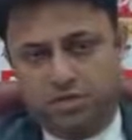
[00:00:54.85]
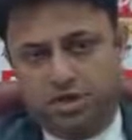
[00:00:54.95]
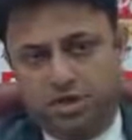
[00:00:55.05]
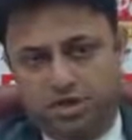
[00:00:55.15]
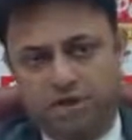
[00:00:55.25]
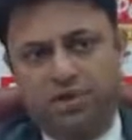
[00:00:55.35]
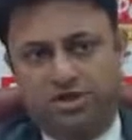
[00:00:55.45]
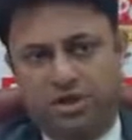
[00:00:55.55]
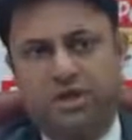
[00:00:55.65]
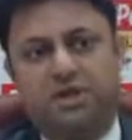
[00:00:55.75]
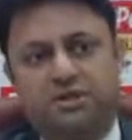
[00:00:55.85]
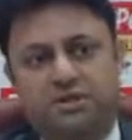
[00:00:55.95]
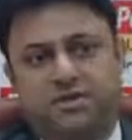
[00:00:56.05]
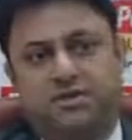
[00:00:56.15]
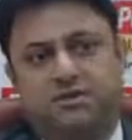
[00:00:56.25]
The only thing
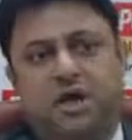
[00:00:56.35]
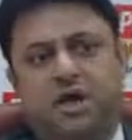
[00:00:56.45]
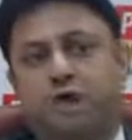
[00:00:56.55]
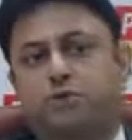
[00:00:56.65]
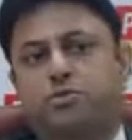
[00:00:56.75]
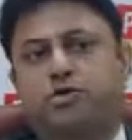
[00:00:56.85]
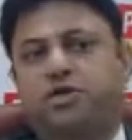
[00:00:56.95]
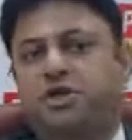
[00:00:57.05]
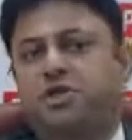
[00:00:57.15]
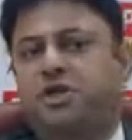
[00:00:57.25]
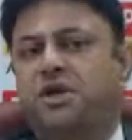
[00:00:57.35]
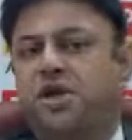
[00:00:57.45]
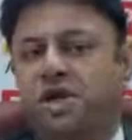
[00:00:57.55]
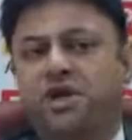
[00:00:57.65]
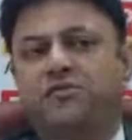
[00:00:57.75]
is, market opportunities
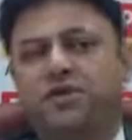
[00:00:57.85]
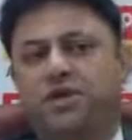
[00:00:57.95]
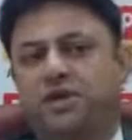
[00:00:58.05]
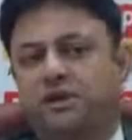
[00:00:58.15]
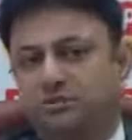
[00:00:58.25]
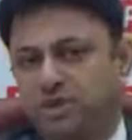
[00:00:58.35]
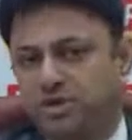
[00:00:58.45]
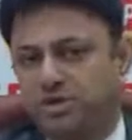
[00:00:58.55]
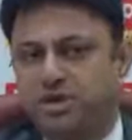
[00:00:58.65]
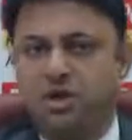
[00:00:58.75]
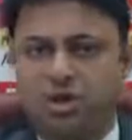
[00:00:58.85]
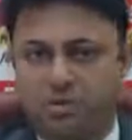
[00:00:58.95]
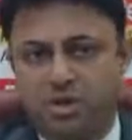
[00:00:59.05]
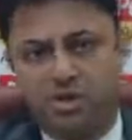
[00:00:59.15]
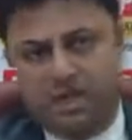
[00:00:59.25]
are unevenly dispersed in
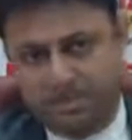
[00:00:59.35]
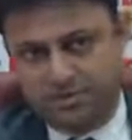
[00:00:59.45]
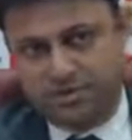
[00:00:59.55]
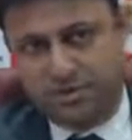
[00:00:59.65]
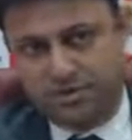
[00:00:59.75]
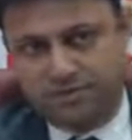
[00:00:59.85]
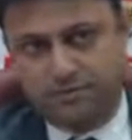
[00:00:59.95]
normal times.